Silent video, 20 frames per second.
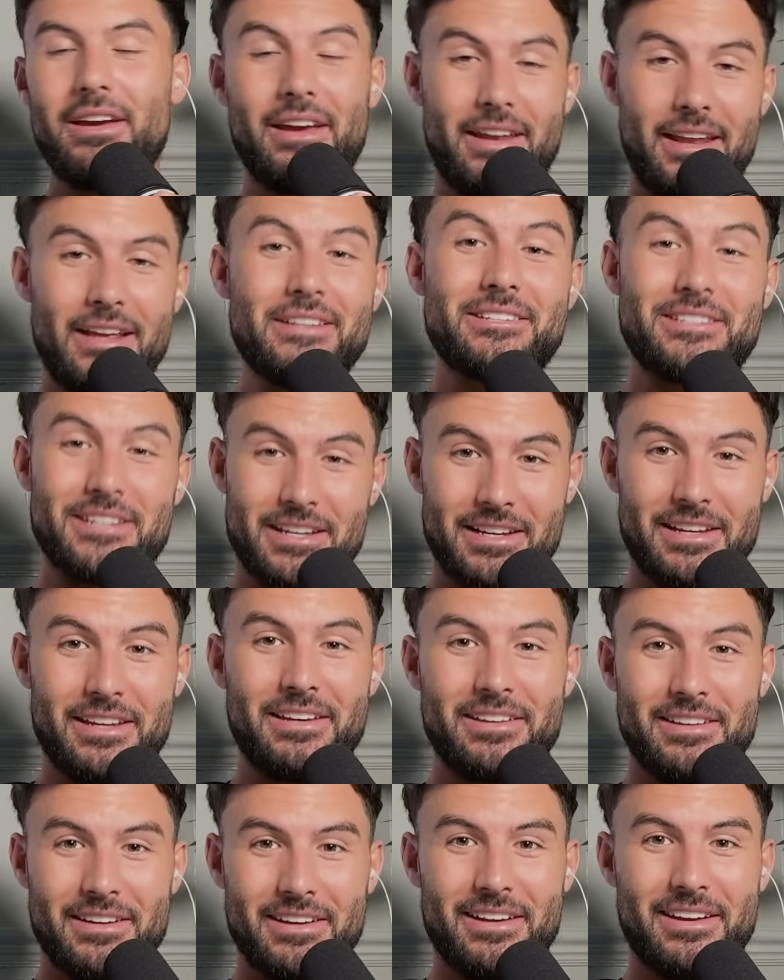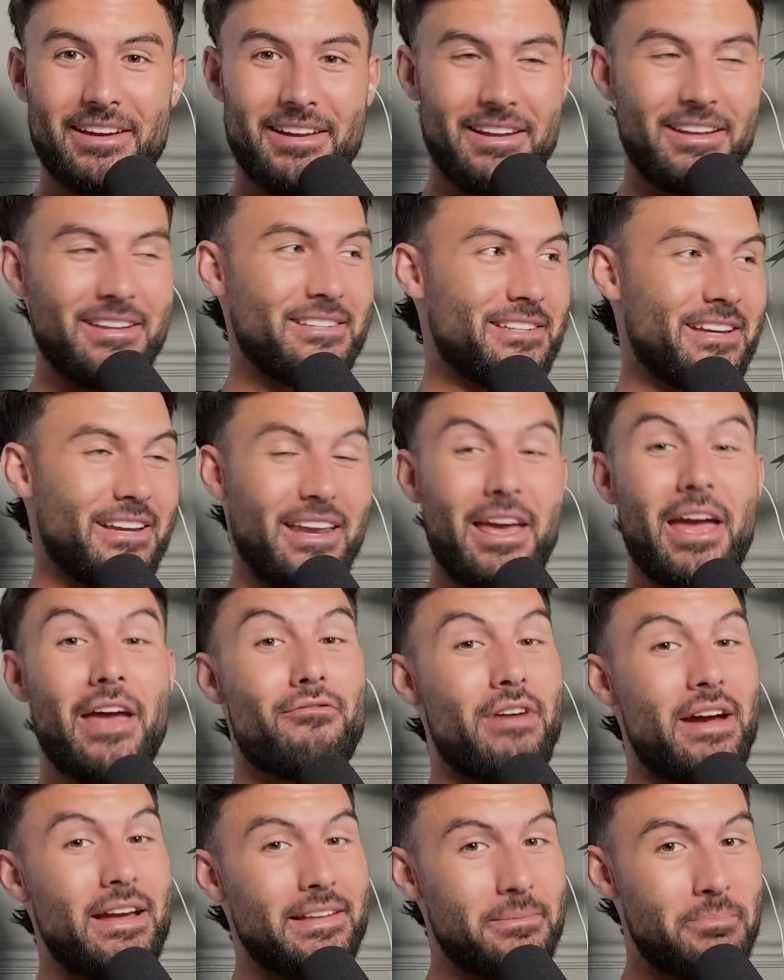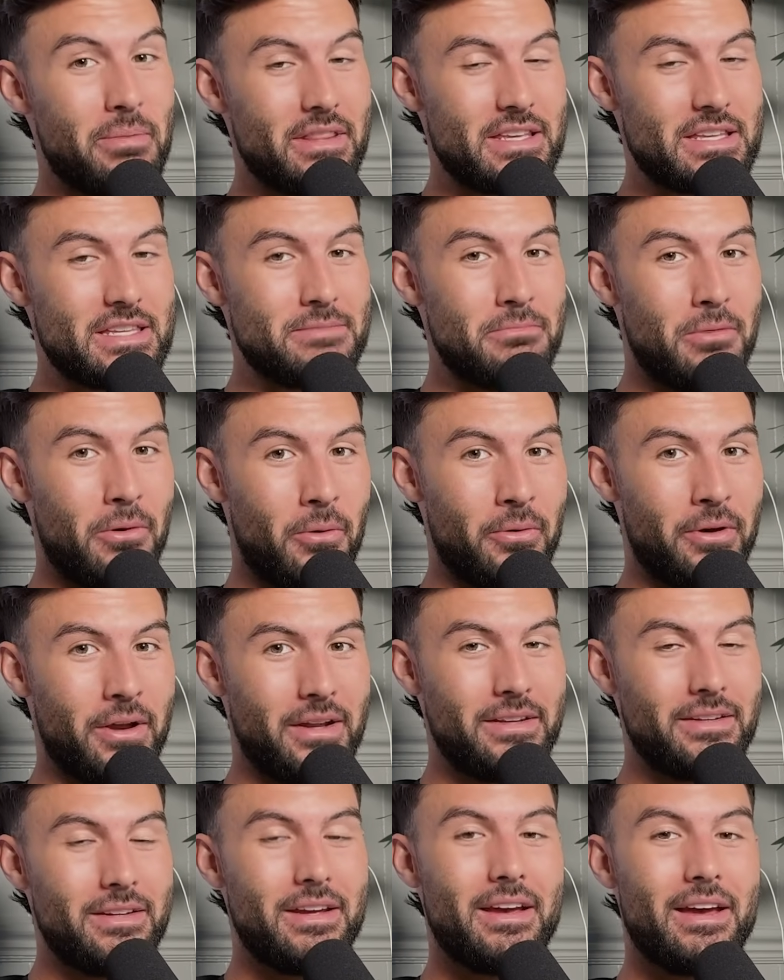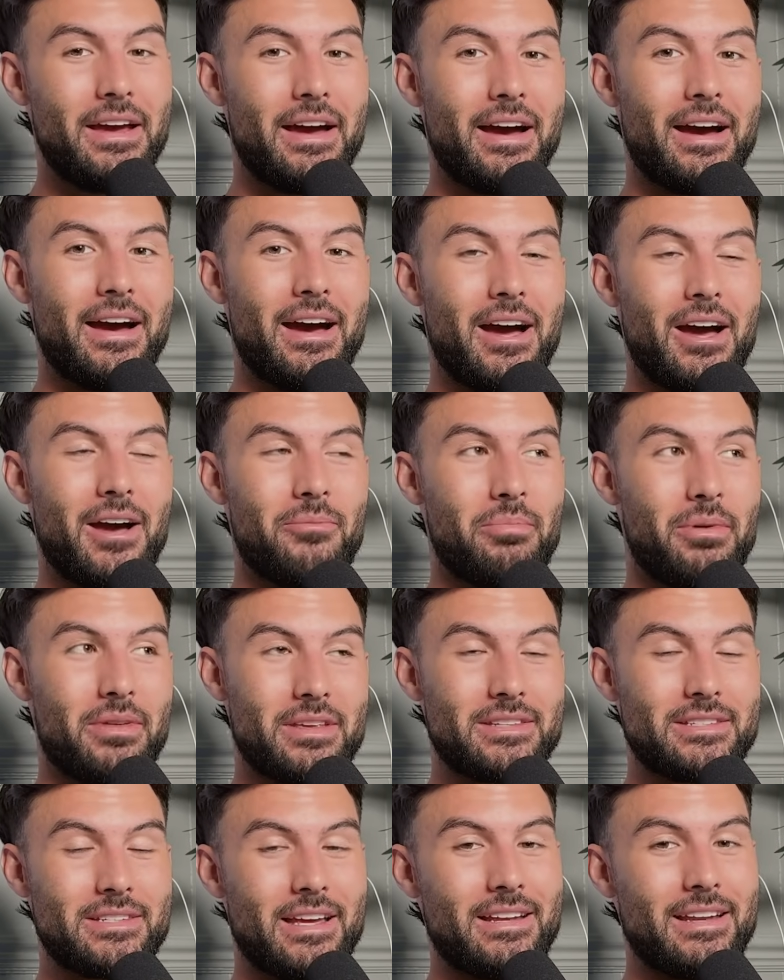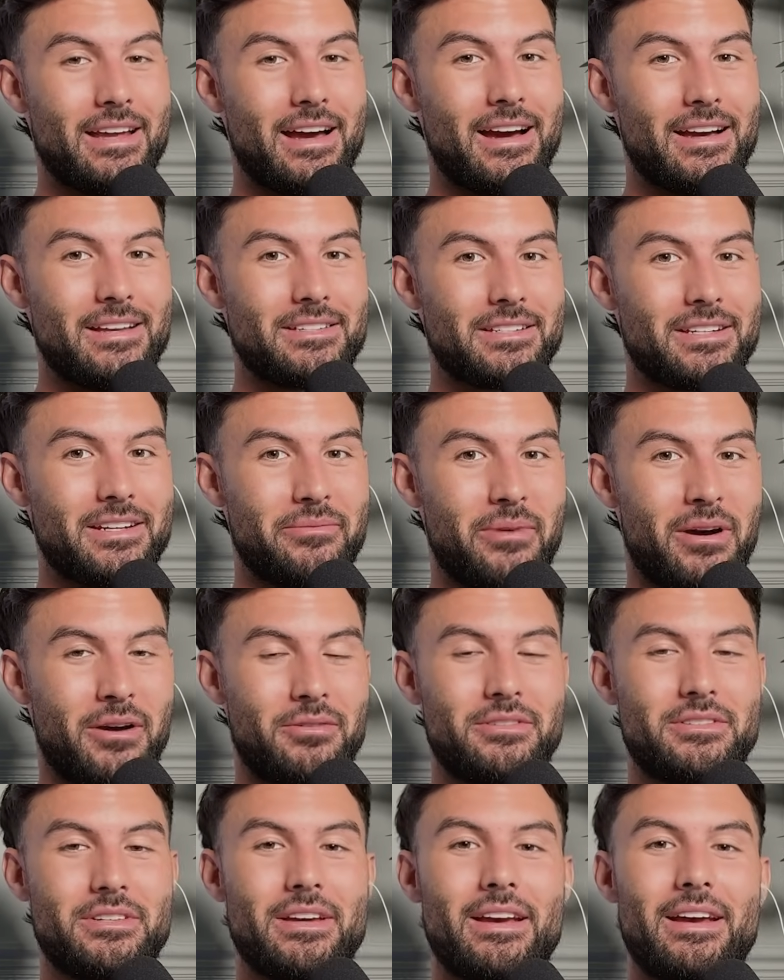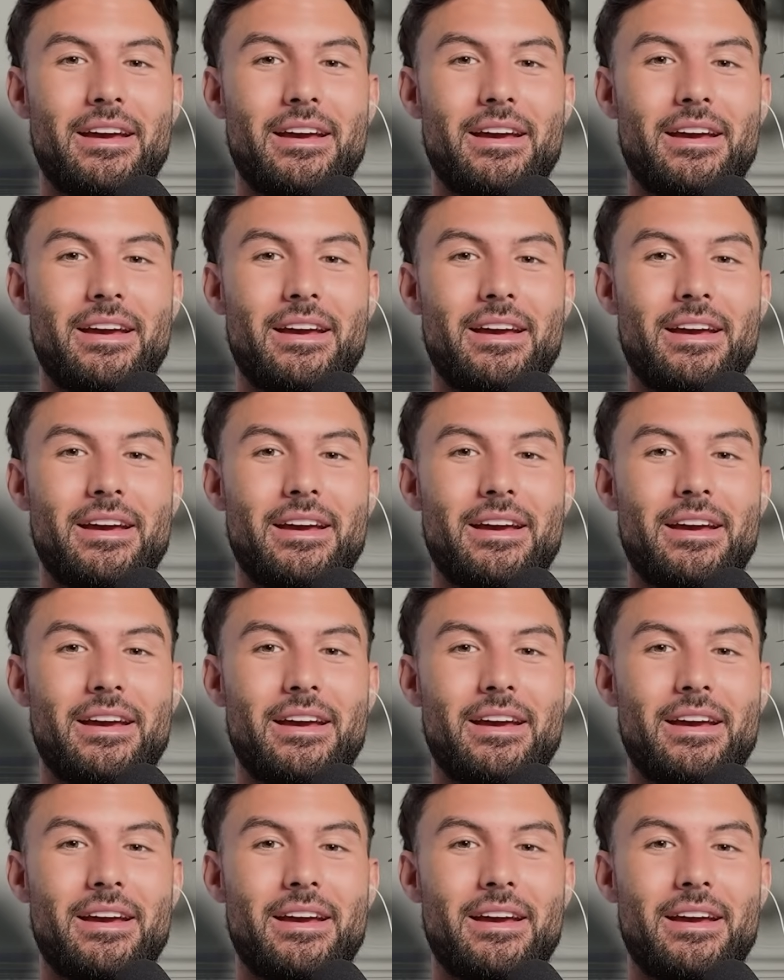It is sunny. It is sunny. It rained a bit this morning, but the sun has come out,